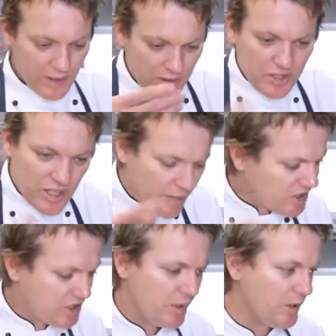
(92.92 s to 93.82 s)
just have a
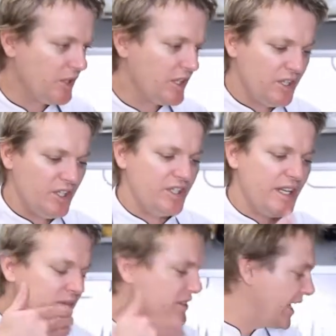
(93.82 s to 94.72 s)
smell. You can
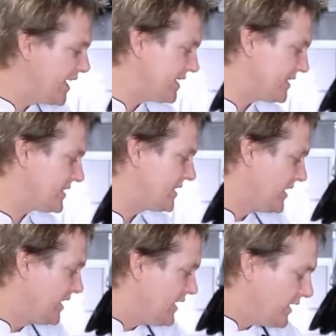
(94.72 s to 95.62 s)
even taste
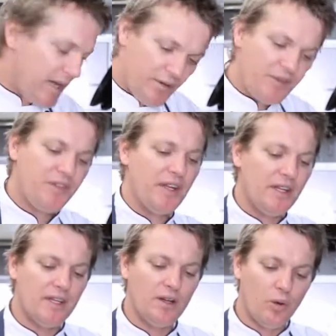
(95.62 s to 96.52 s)

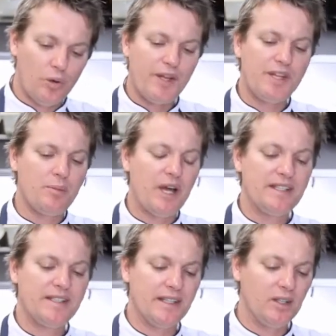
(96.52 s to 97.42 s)
everything already in the
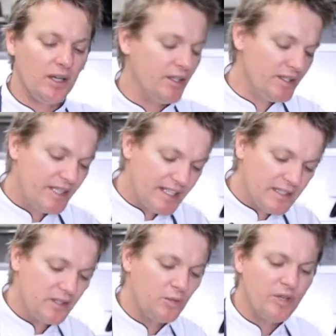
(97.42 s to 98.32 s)
base here. Like you can taste a
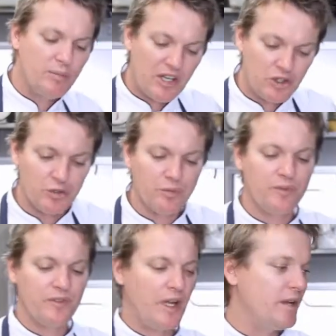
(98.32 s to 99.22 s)
little bit of mushroom
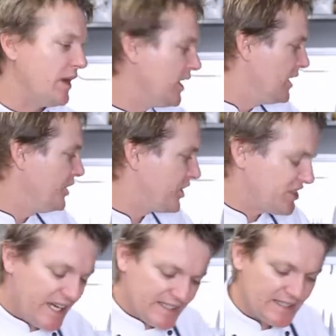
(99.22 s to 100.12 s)
flavour. You can
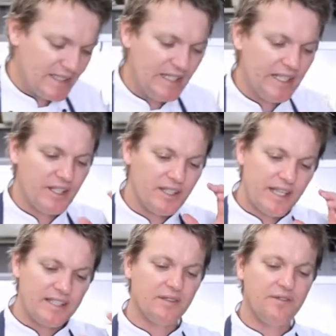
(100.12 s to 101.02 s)
taste the leek. You can
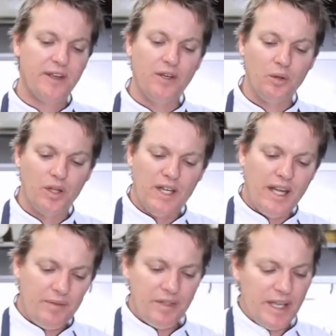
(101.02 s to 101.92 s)
taste the fennel.
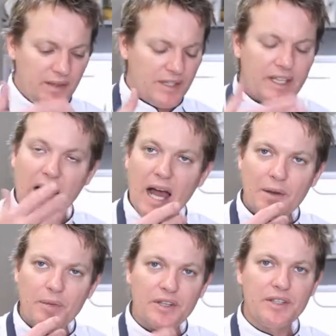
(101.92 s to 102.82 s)
Even the
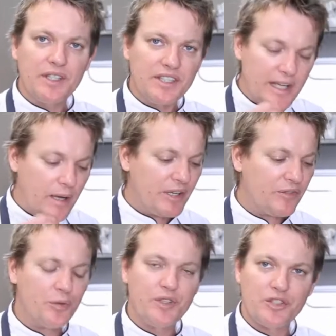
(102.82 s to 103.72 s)
cardamom is coming
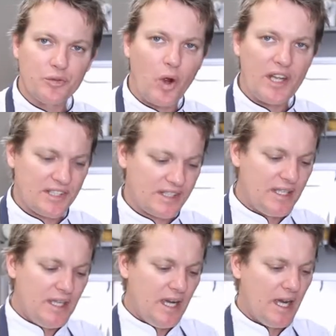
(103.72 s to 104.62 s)
through this rice.
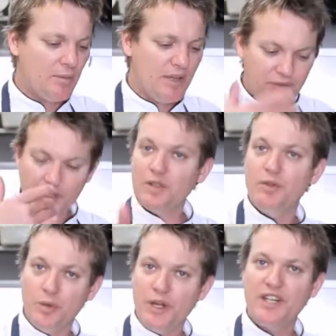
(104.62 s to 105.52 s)
If
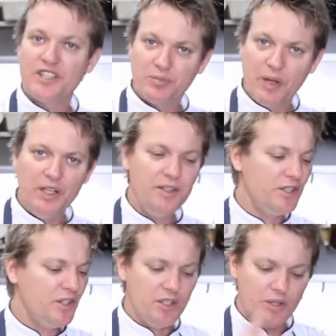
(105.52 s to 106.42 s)
you were here to smell it,
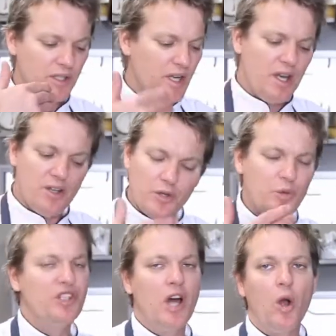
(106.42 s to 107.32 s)
you
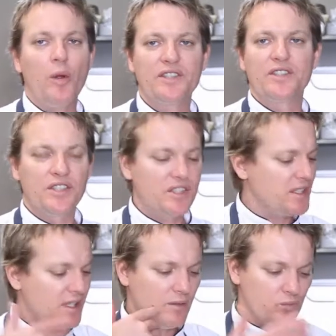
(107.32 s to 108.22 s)
would know. It's just
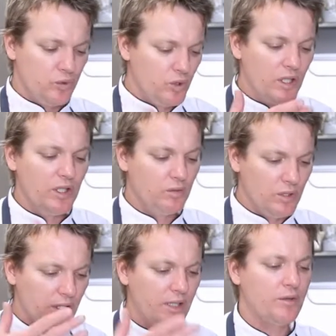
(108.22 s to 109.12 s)

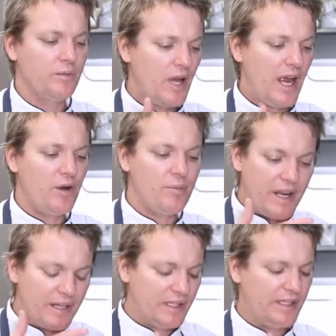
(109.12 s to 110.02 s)
really
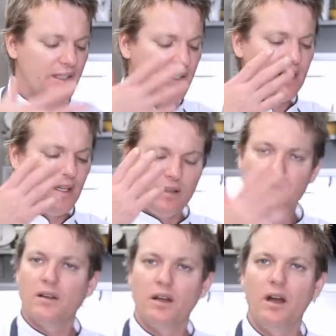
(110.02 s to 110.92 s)
aromatically
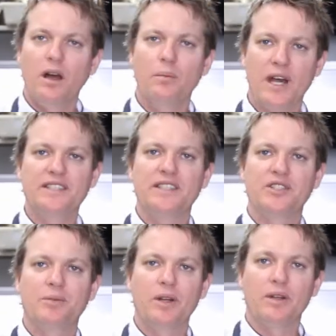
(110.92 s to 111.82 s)
amazing
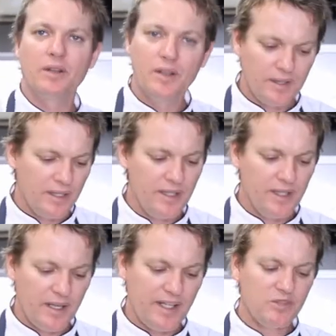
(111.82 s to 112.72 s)
smell. Okay,
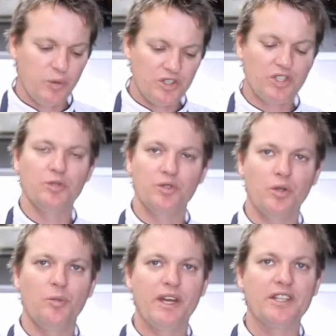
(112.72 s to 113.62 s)
and that's what chill's all
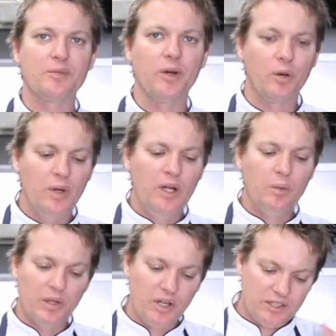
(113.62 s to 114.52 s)
about as well.
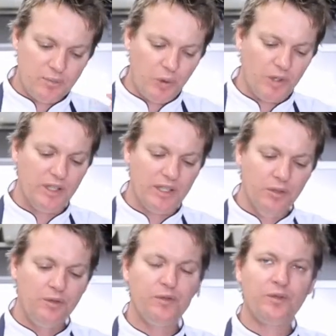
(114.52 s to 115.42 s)
We like to put little
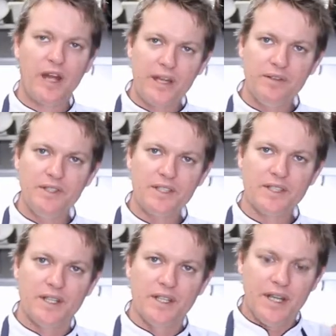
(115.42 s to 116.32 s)
flavours
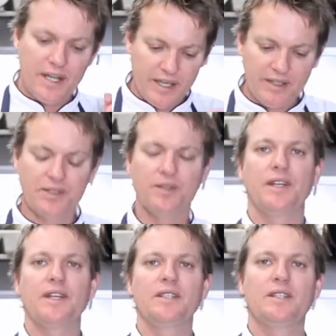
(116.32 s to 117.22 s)
into
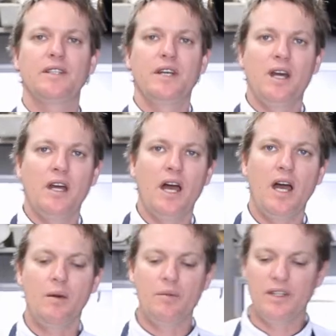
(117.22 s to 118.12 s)
things. If
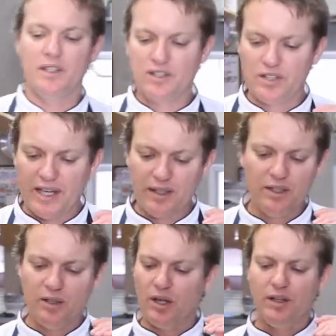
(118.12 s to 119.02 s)

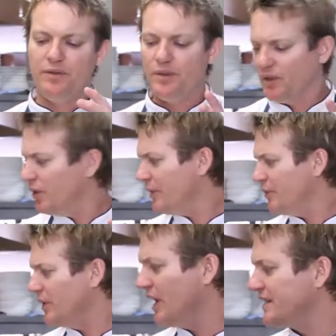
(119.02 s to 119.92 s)
a lot of
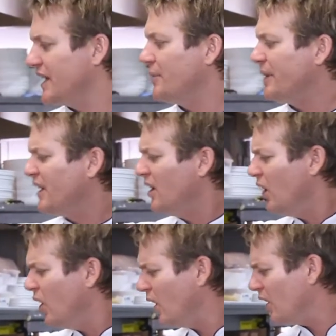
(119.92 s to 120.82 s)
people say to me,
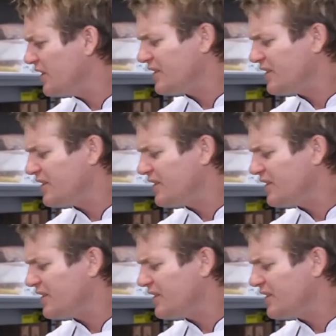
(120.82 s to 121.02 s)
"Oh, I could